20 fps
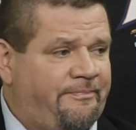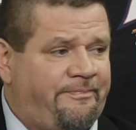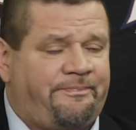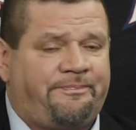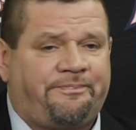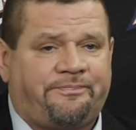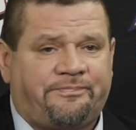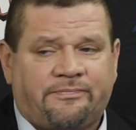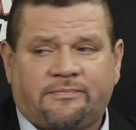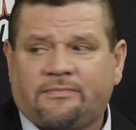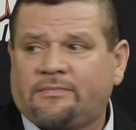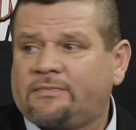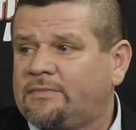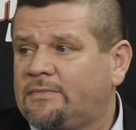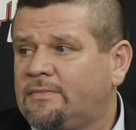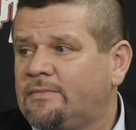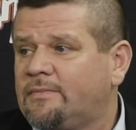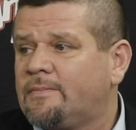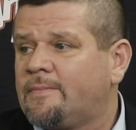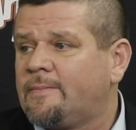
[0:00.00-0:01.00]
It felt like
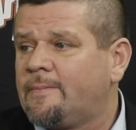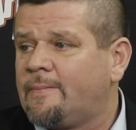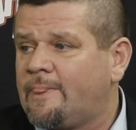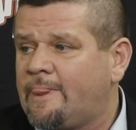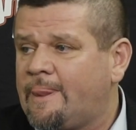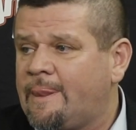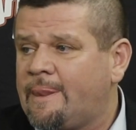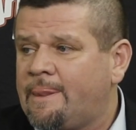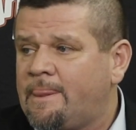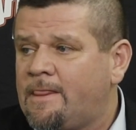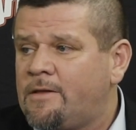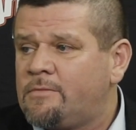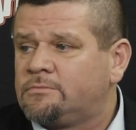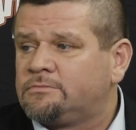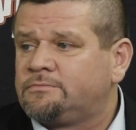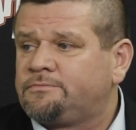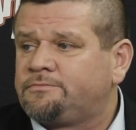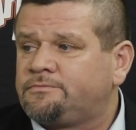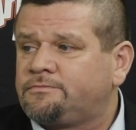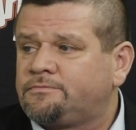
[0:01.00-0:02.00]
early Rose was tough
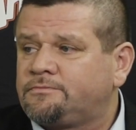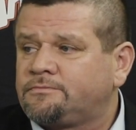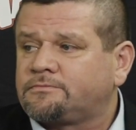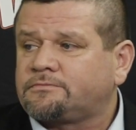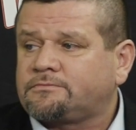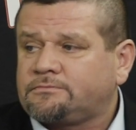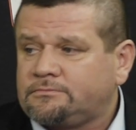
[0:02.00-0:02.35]
to crack,